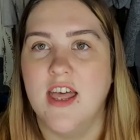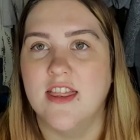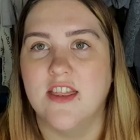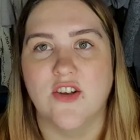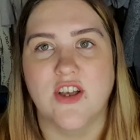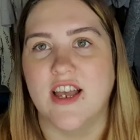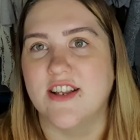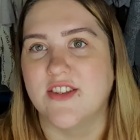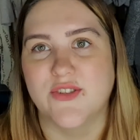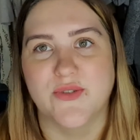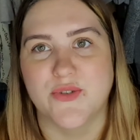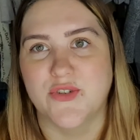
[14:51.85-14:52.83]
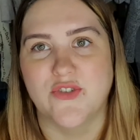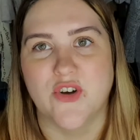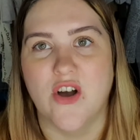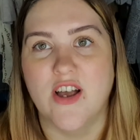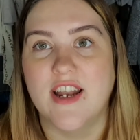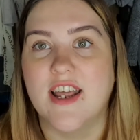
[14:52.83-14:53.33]
They're getting so
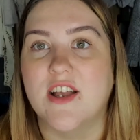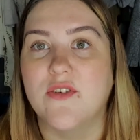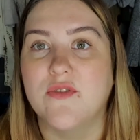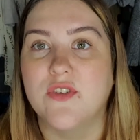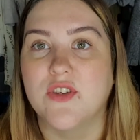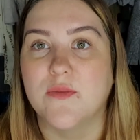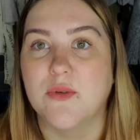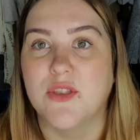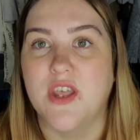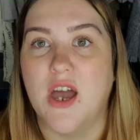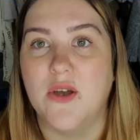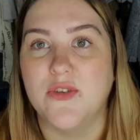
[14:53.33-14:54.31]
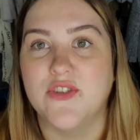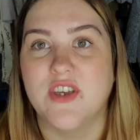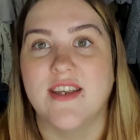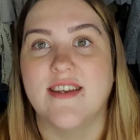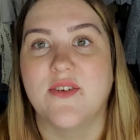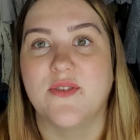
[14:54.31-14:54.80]
strong, and I can feel them on the
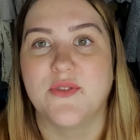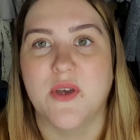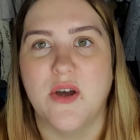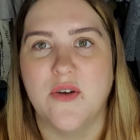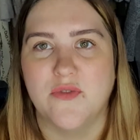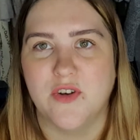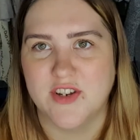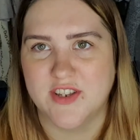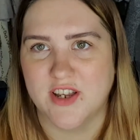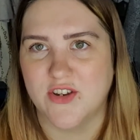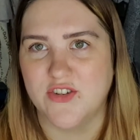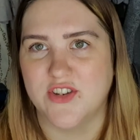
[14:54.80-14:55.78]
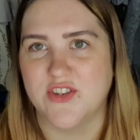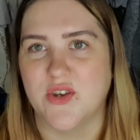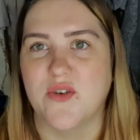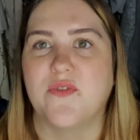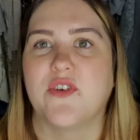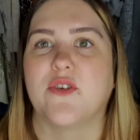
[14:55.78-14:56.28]
outside now as well. At first I could just sort
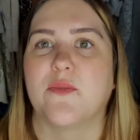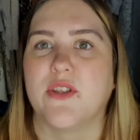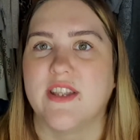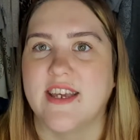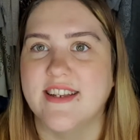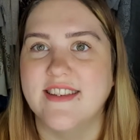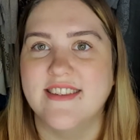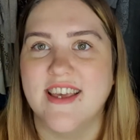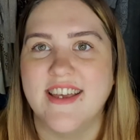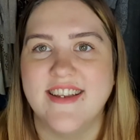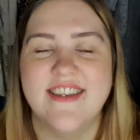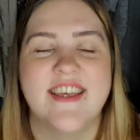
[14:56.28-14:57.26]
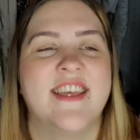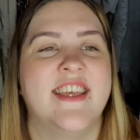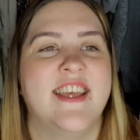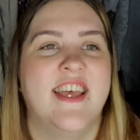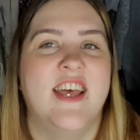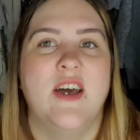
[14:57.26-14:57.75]
of feel them on the inside,
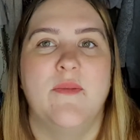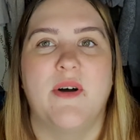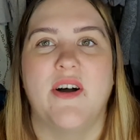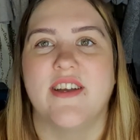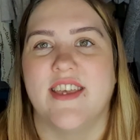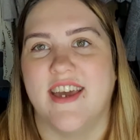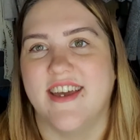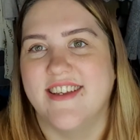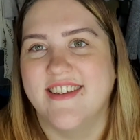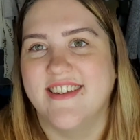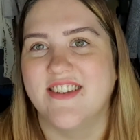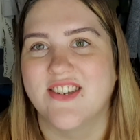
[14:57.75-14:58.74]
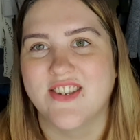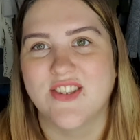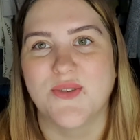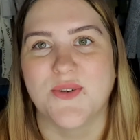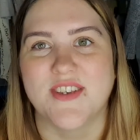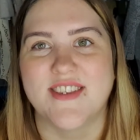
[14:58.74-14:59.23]
But yeah, it's just
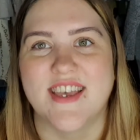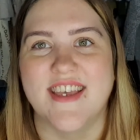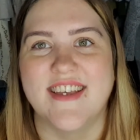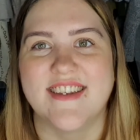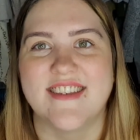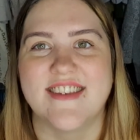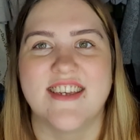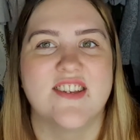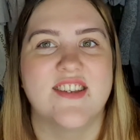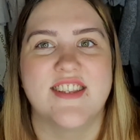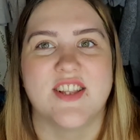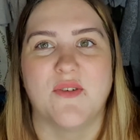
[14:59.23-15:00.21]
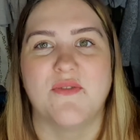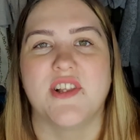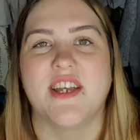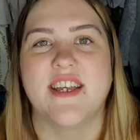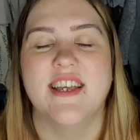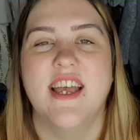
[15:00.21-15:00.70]
so exciting, isn't it? It's just
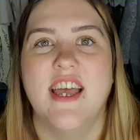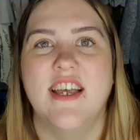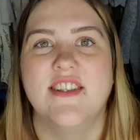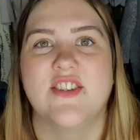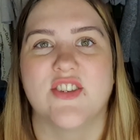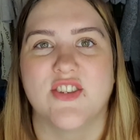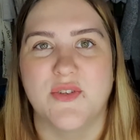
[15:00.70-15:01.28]
lovely just to